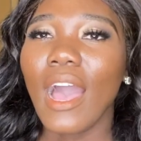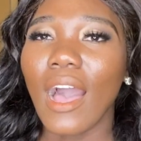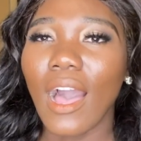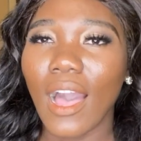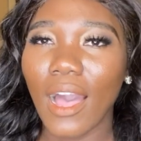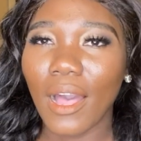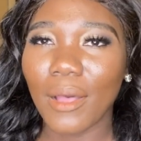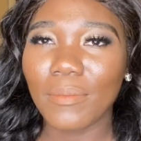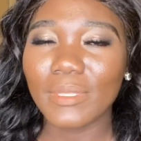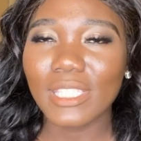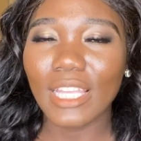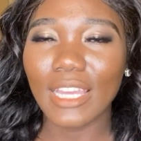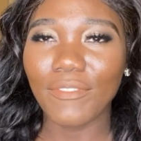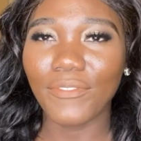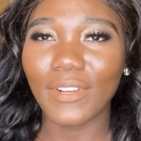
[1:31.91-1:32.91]

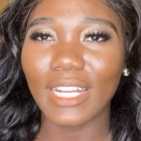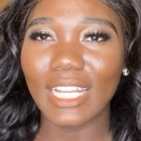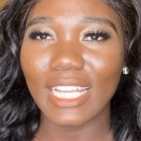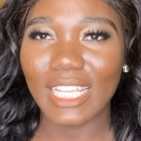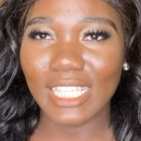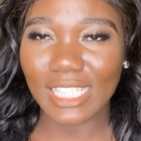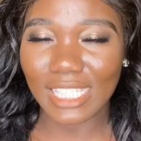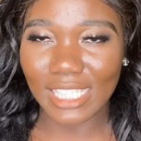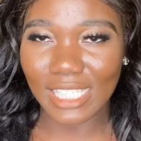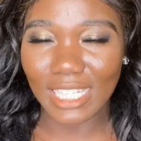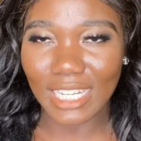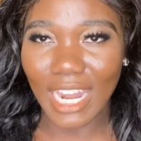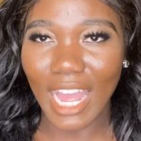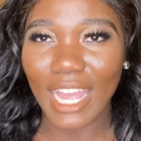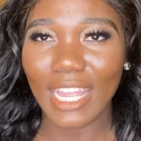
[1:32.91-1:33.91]
for us to
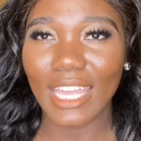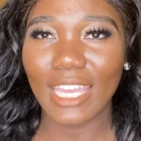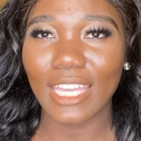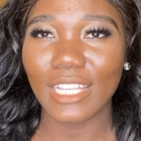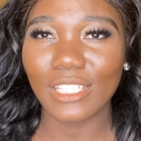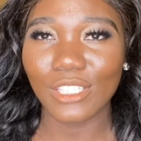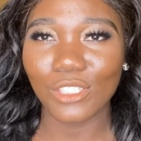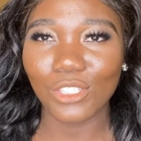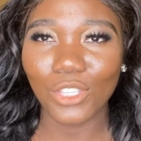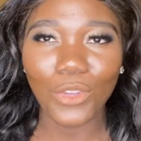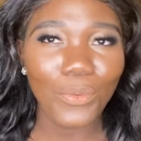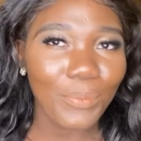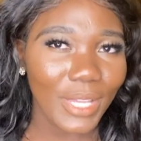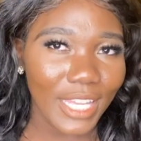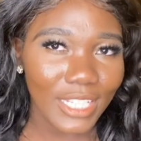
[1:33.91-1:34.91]
not get into
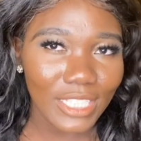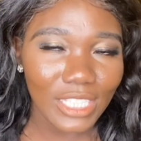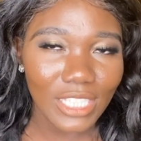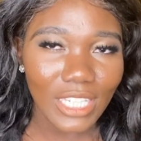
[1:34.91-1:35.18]
too much,